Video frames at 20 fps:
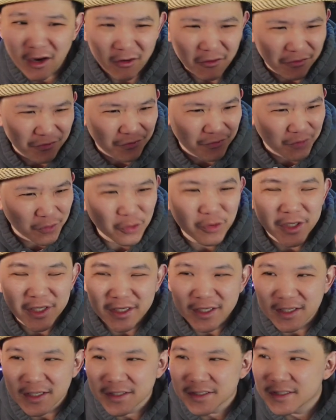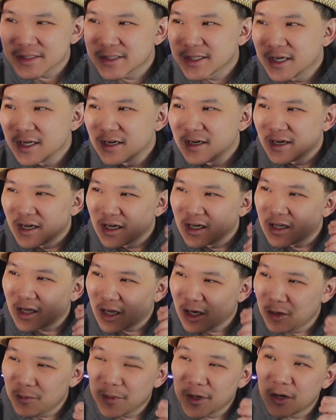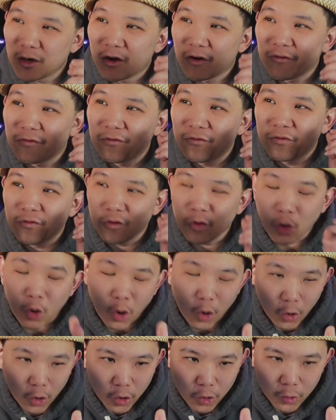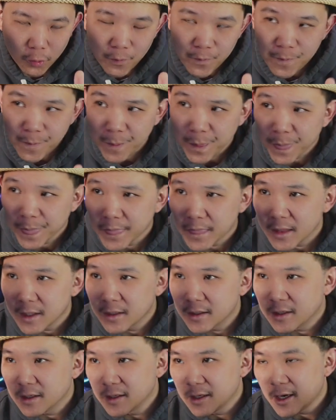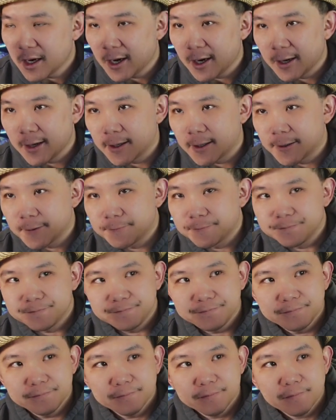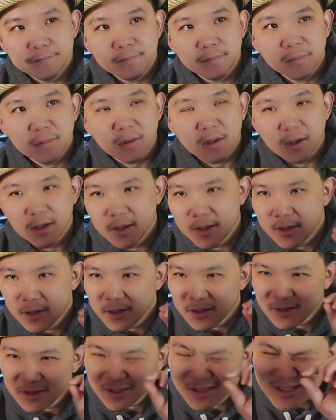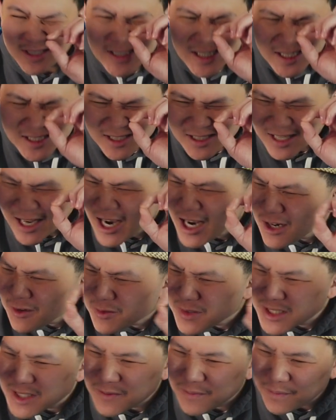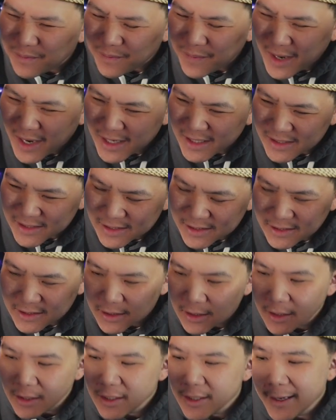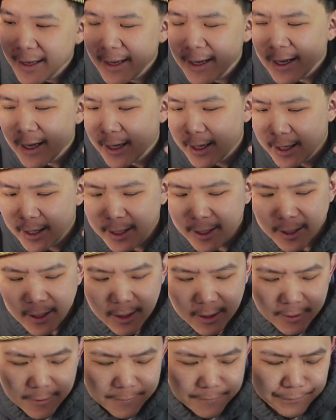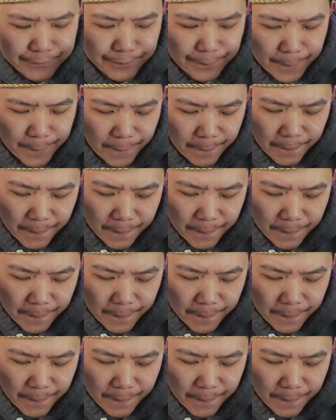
of fruitiness, a little bit of floral, um, just a tide of spice, and